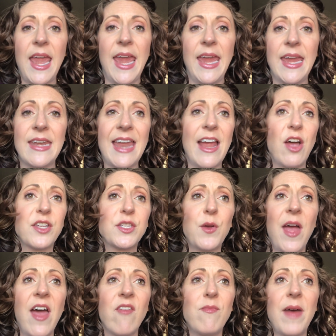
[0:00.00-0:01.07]
And I also
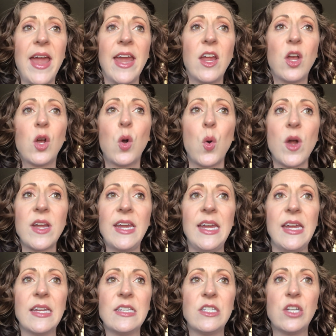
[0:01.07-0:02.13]
have my corgi